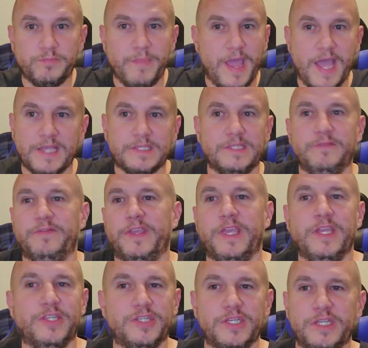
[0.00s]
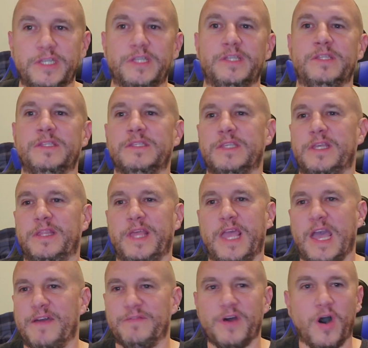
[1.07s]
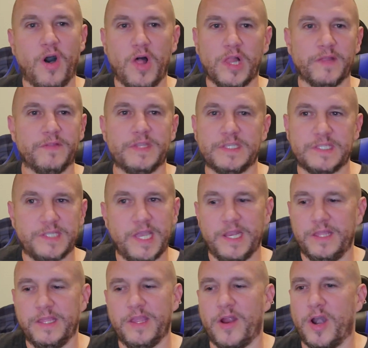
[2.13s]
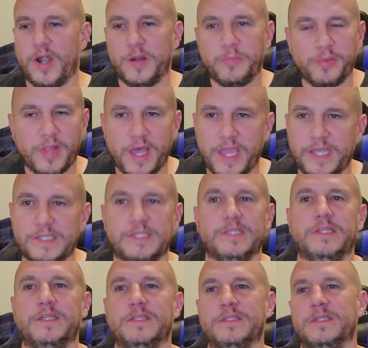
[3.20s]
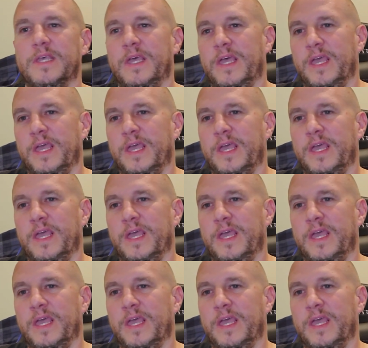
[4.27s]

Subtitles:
massive kitchens, and they have all of the state-of-the-art appliances,